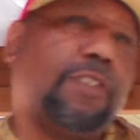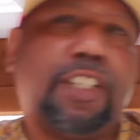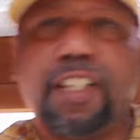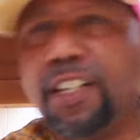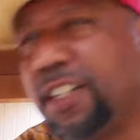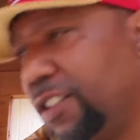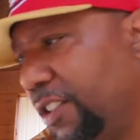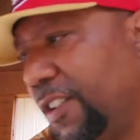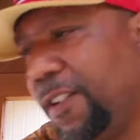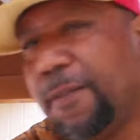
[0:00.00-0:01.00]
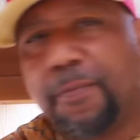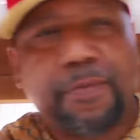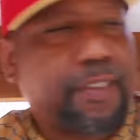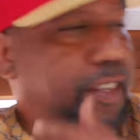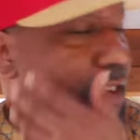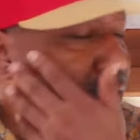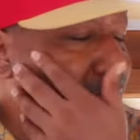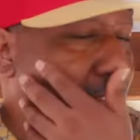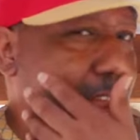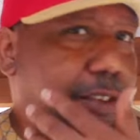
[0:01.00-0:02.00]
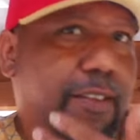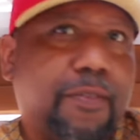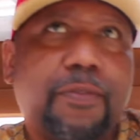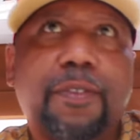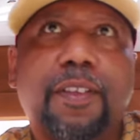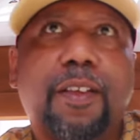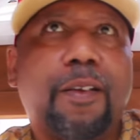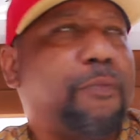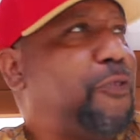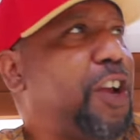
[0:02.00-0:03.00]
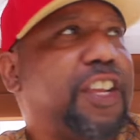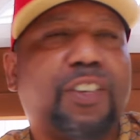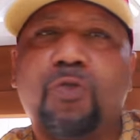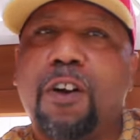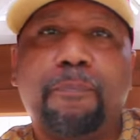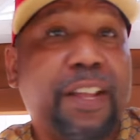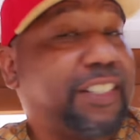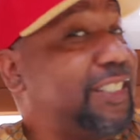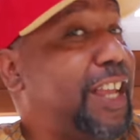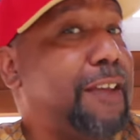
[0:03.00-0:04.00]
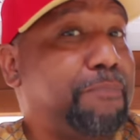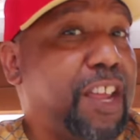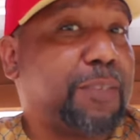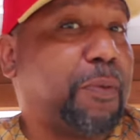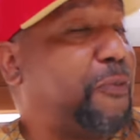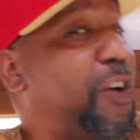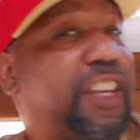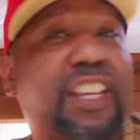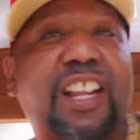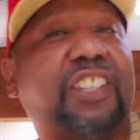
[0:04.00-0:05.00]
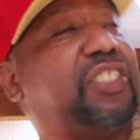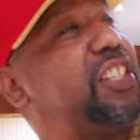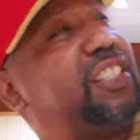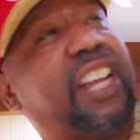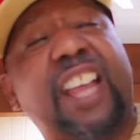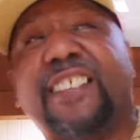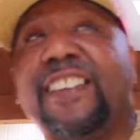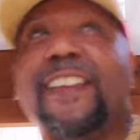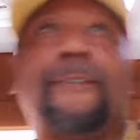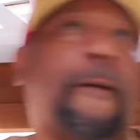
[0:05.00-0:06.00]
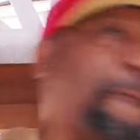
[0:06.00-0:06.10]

Hit that nigga. And he was like, and before he get the word bitch, he said bitch. Before he get out, she hit his ass again.